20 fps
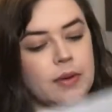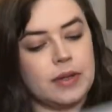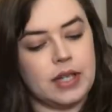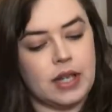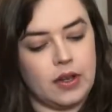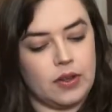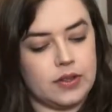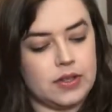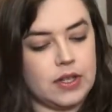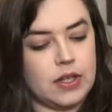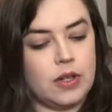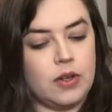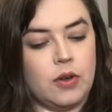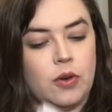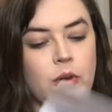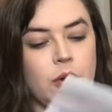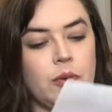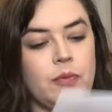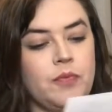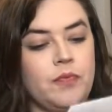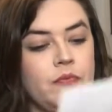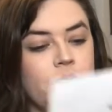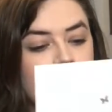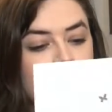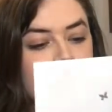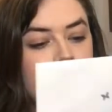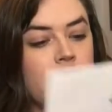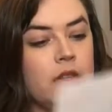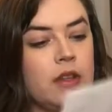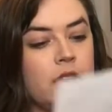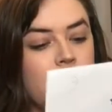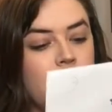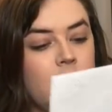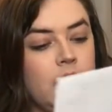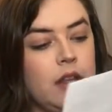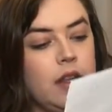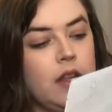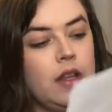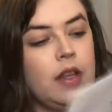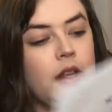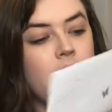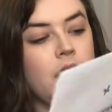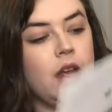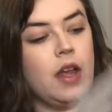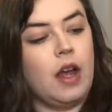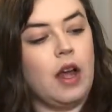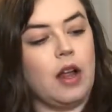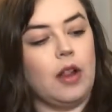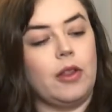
it tells you a